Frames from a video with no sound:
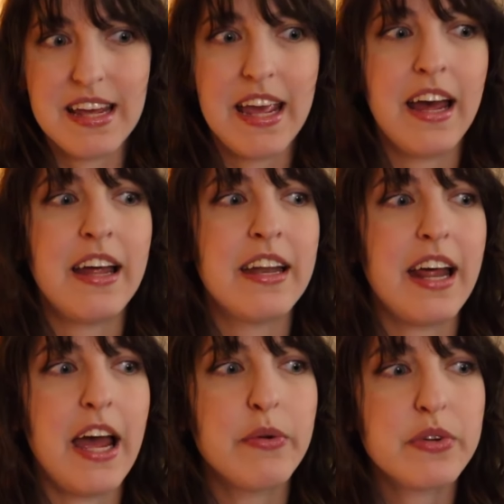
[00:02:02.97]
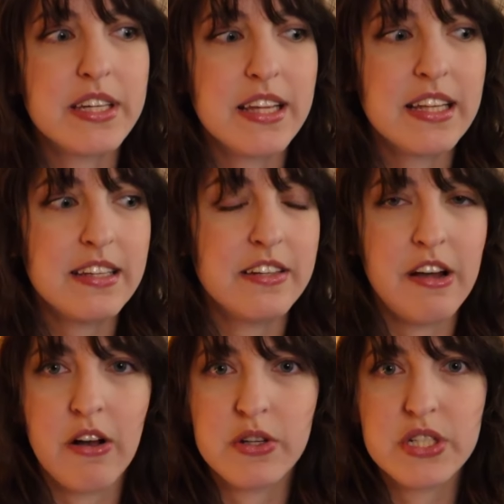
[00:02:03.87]
And I really like the
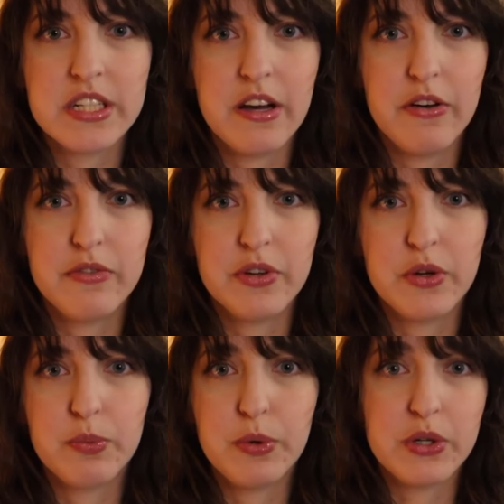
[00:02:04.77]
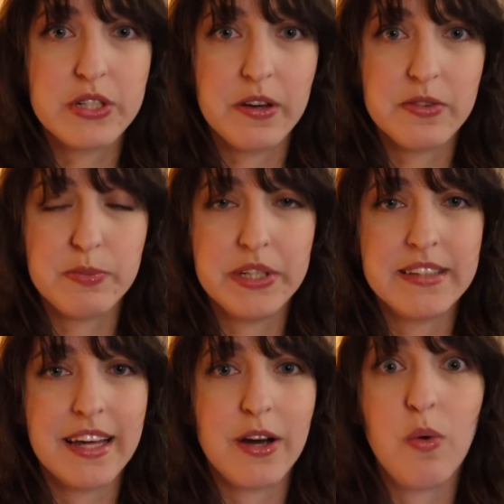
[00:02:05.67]
analogy of your bookshelves being
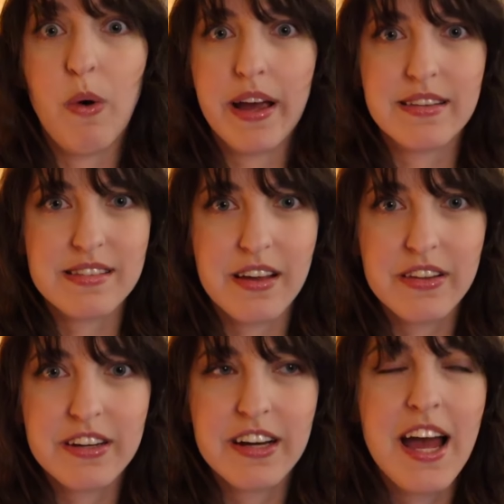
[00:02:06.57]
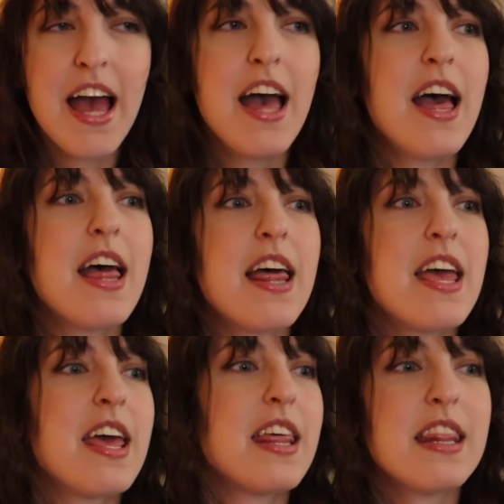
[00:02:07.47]
like a wine cellar.
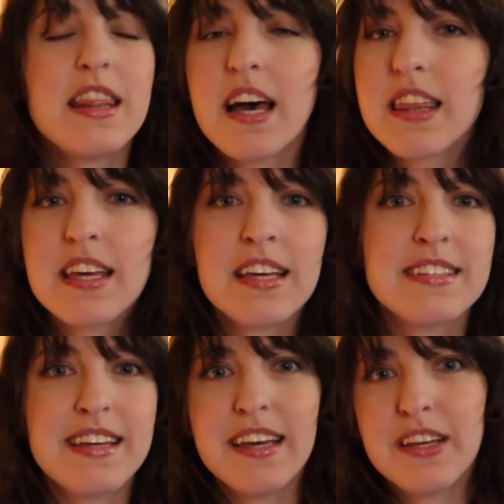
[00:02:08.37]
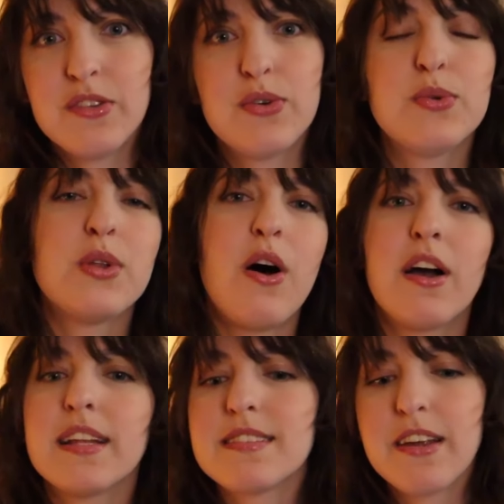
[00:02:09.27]
Nothing is taking too long.
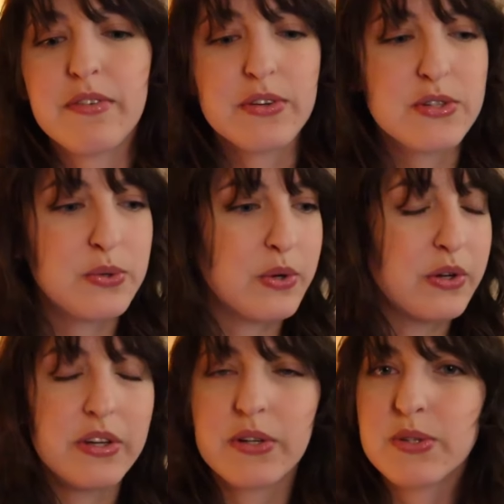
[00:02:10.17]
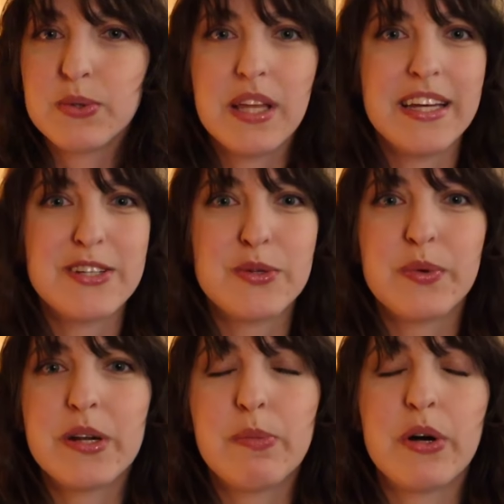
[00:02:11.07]
It's never too early or too late to
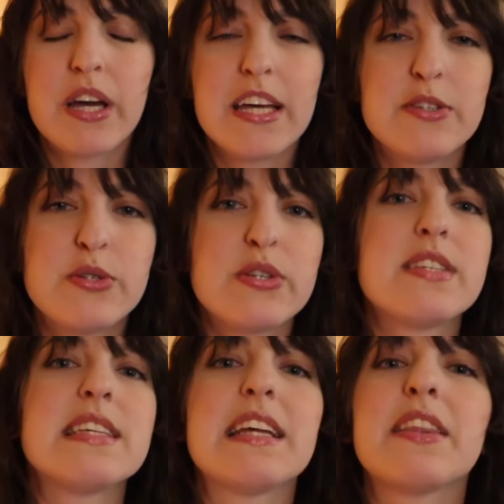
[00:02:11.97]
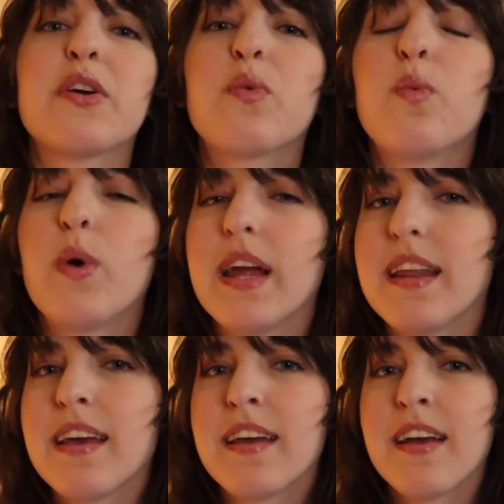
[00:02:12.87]
read a book. It's just sitting there
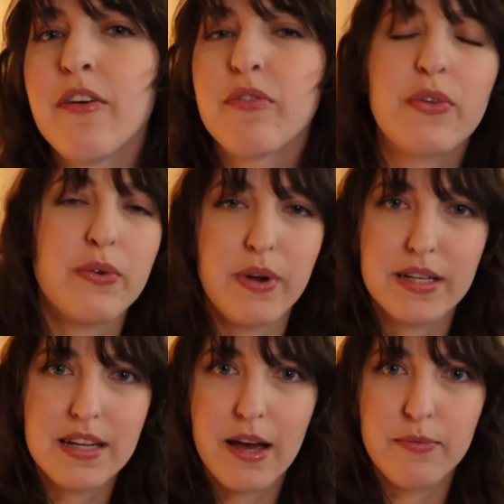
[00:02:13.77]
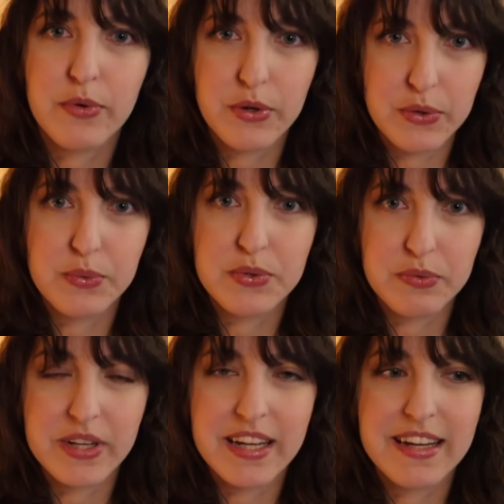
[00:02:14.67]
waiting for the right time for you to
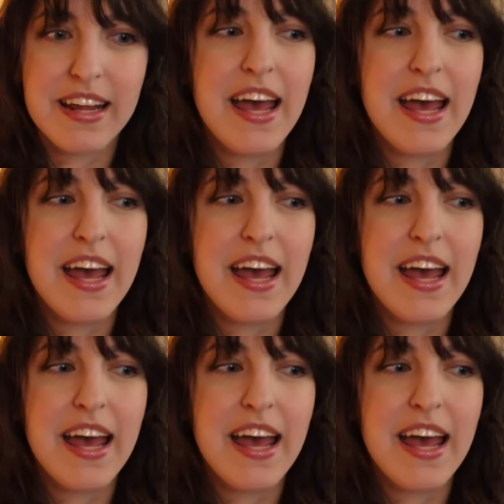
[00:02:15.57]
read it.